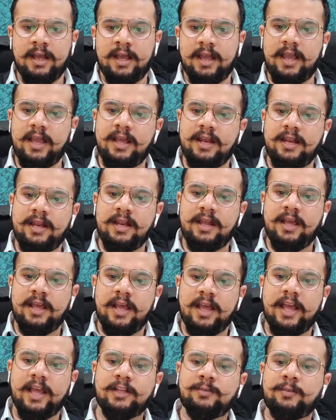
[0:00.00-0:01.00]
In
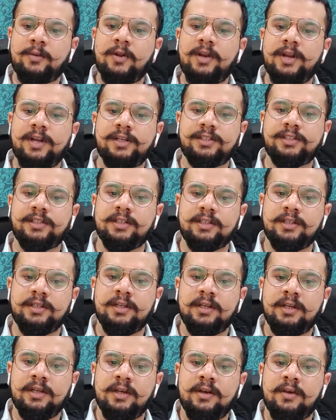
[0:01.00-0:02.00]
exploration,
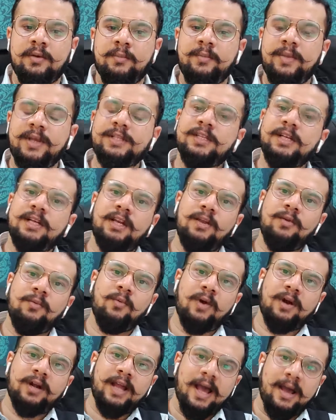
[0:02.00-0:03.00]
basically
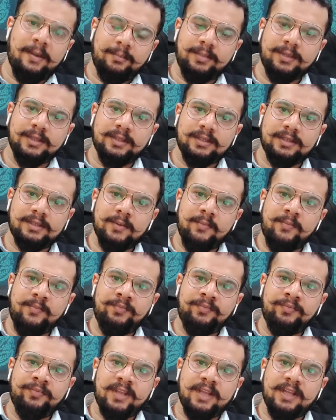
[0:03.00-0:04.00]
what happens
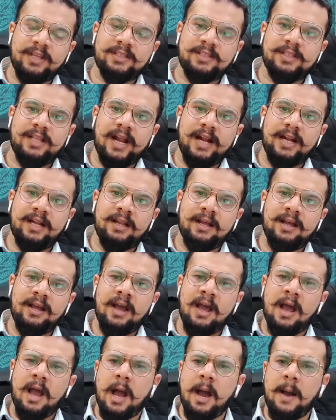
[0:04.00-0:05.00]
is that
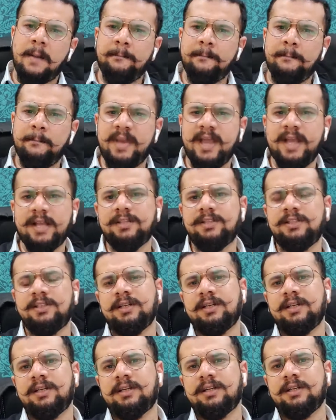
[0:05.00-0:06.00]
a
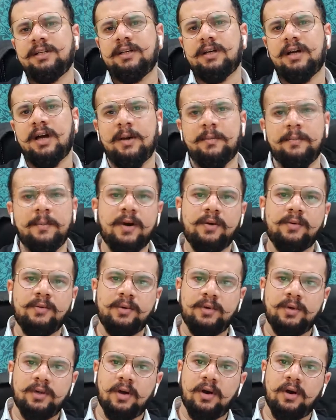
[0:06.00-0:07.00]
major
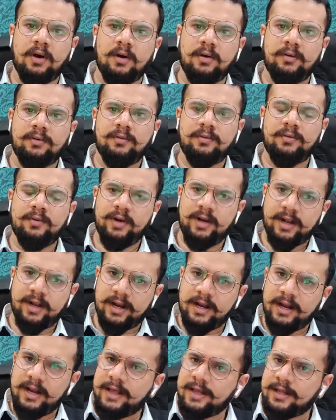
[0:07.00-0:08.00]
amount of
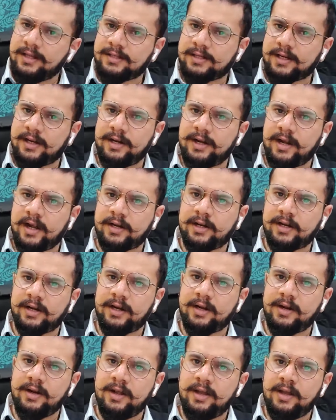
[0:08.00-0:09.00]
drilling is
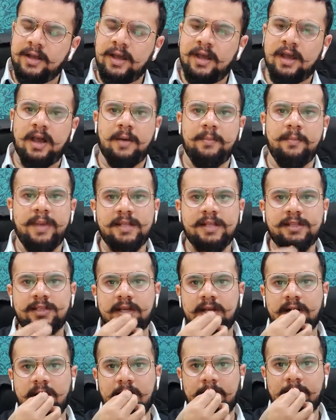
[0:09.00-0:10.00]
conducted, a
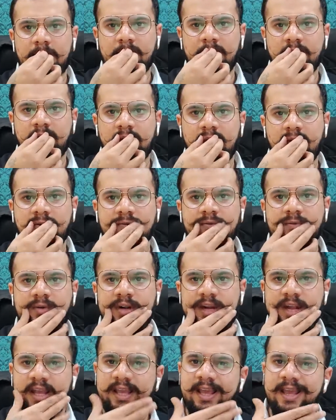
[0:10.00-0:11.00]
major amount
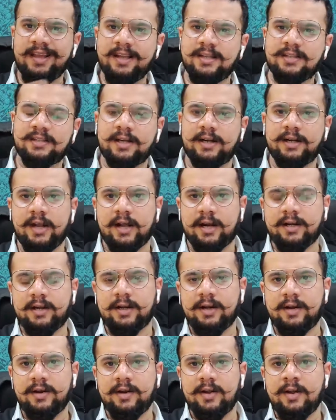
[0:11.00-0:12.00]
of digging is
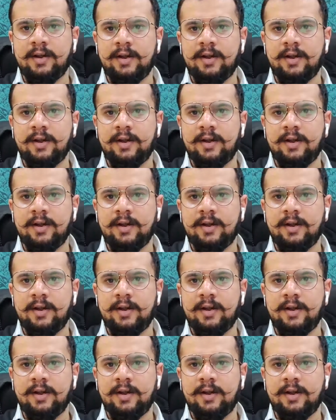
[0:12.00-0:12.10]
conducted,